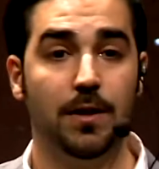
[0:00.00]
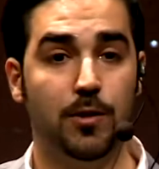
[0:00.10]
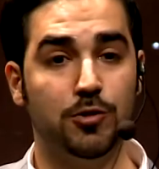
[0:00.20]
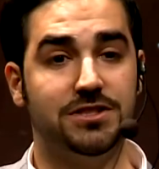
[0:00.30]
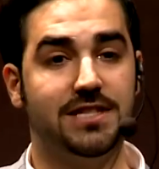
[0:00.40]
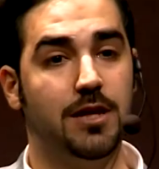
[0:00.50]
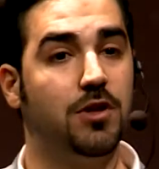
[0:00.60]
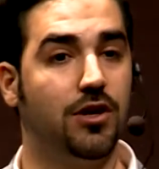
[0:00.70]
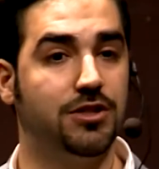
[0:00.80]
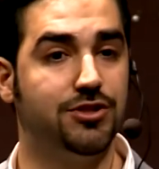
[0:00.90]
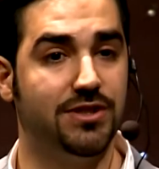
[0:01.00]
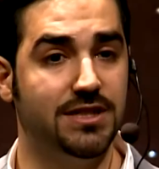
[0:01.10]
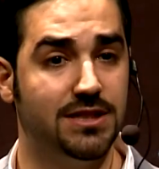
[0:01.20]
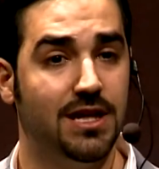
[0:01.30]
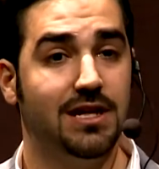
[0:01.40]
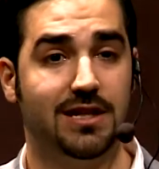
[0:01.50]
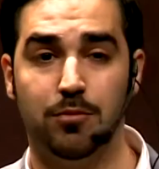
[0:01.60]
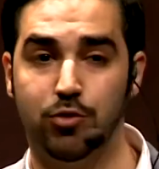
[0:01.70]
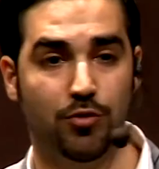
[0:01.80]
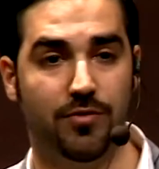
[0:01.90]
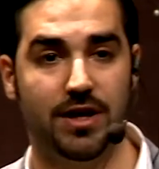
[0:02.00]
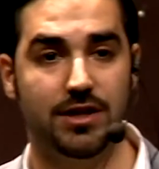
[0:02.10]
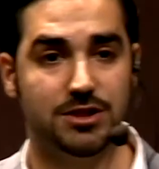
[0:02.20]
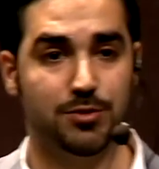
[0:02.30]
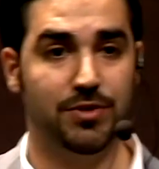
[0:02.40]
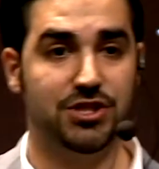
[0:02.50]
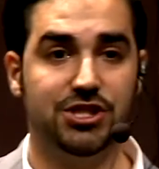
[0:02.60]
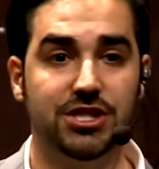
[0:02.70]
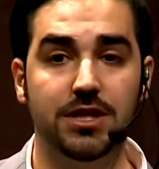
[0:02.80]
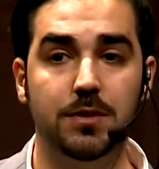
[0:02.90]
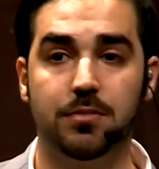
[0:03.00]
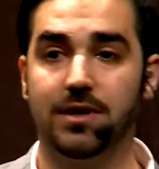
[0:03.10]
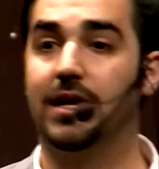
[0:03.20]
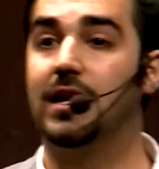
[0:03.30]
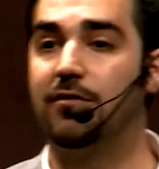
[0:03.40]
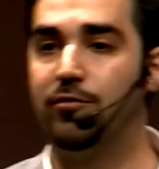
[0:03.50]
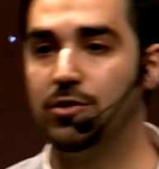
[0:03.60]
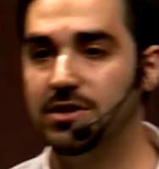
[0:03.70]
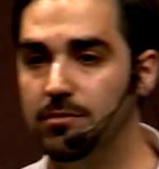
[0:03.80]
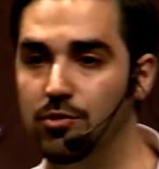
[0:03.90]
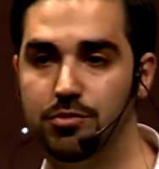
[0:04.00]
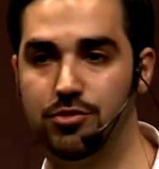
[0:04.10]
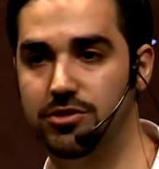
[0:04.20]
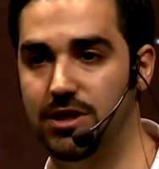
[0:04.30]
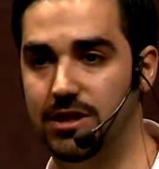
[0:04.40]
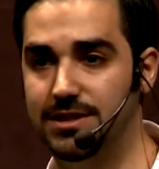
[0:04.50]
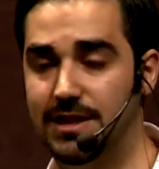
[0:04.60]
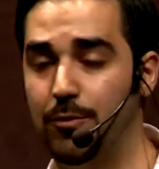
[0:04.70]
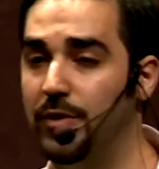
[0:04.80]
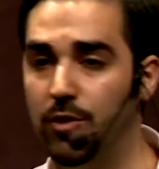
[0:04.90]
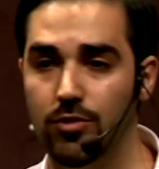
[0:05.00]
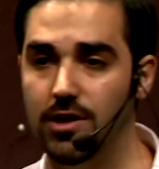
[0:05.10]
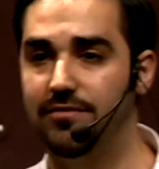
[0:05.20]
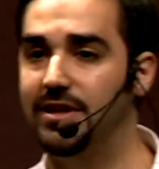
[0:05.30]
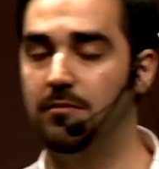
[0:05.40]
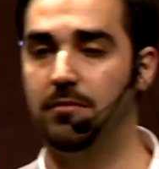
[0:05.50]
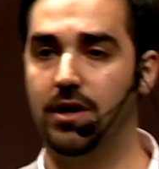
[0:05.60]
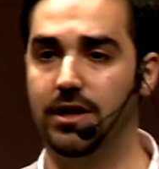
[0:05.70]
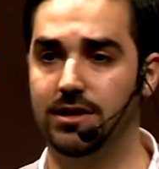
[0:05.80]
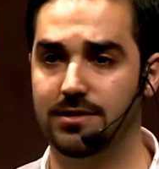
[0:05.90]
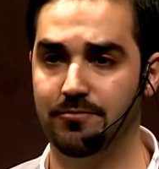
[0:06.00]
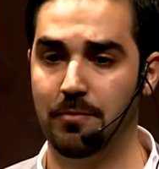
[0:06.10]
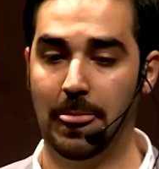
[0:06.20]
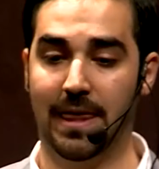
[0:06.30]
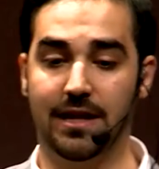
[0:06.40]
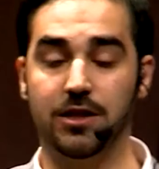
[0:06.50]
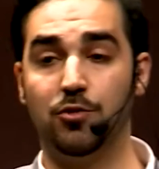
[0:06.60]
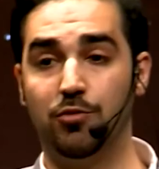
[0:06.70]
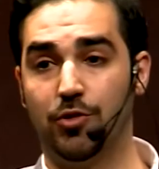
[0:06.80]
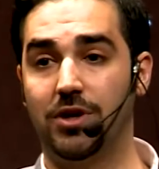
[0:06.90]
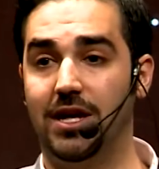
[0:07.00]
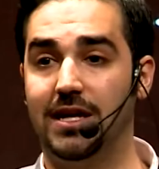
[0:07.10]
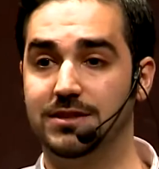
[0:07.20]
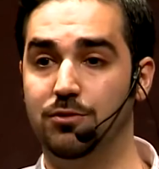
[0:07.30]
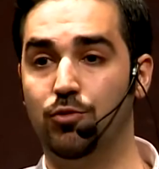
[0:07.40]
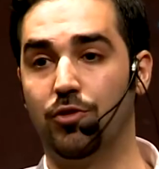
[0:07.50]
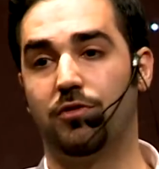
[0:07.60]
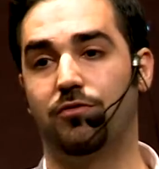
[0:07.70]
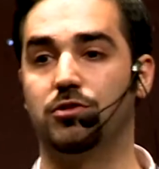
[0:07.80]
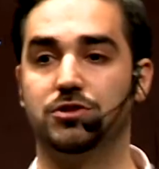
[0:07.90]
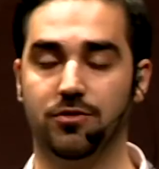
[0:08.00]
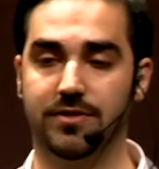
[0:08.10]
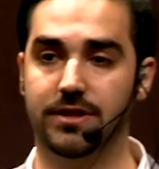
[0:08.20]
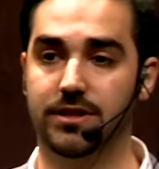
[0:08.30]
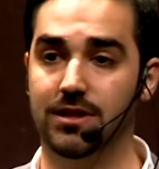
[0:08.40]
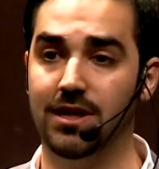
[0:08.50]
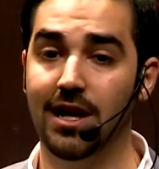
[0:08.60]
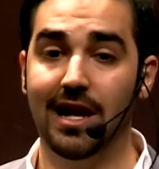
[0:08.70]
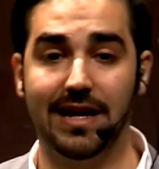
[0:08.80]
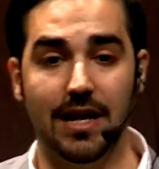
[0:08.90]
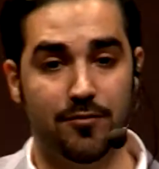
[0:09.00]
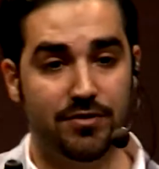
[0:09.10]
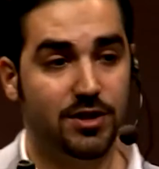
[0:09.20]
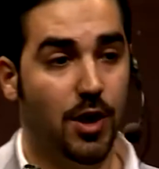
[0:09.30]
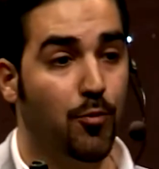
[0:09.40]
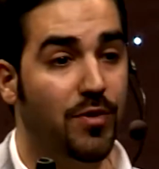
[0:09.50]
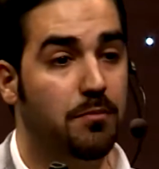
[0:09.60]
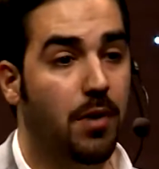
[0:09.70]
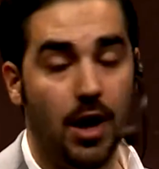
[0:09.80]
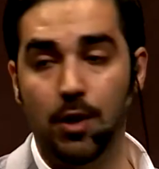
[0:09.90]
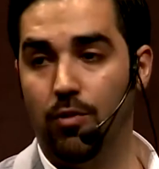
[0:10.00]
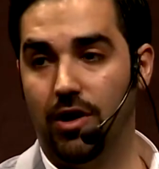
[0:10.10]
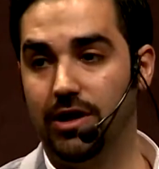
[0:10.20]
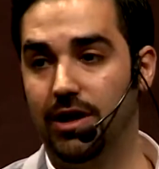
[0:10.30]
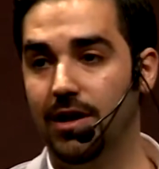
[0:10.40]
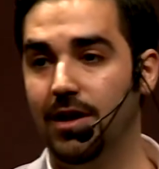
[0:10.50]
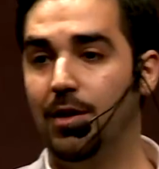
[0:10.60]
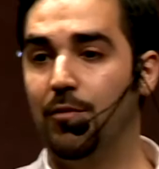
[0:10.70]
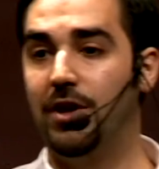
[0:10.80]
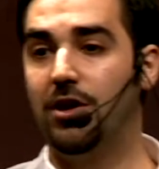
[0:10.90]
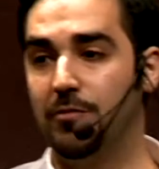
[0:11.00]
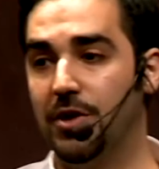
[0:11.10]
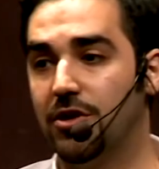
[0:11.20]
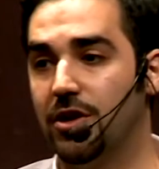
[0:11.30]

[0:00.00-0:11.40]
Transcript: Those same countries that provide us with cheap and affordable products, and we all love it and buy it. And they're working as the workforce over there. And every time we buy one, we are